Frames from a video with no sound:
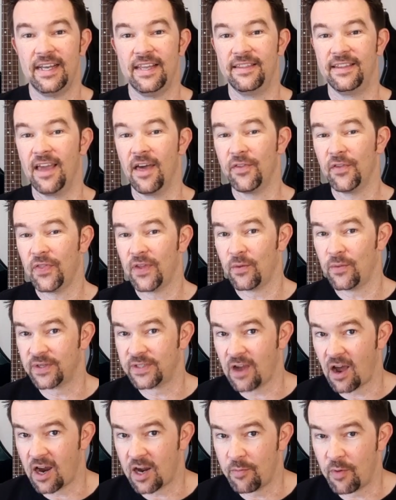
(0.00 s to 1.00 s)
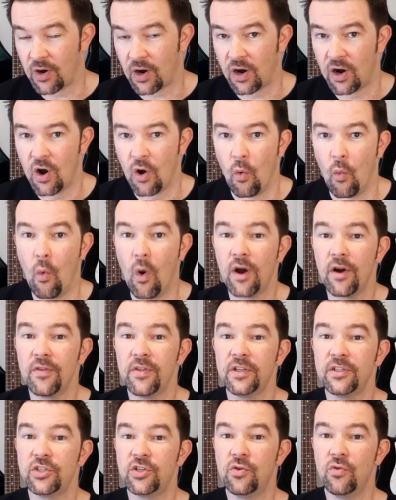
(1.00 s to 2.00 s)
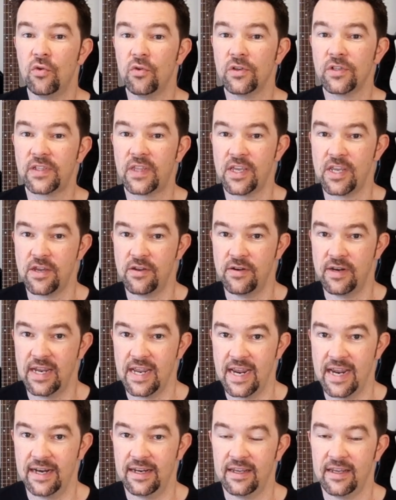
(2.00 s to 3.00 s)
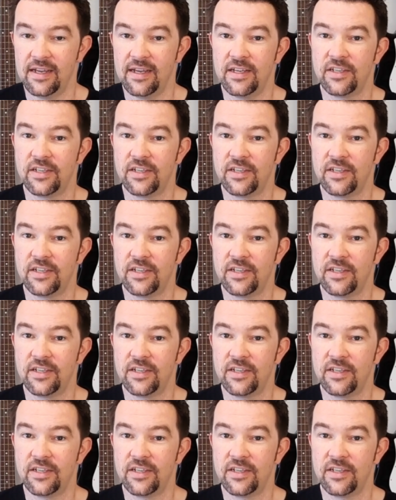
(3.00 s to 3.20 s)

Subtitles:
The other thing we'll talk about are, what are the tools that you need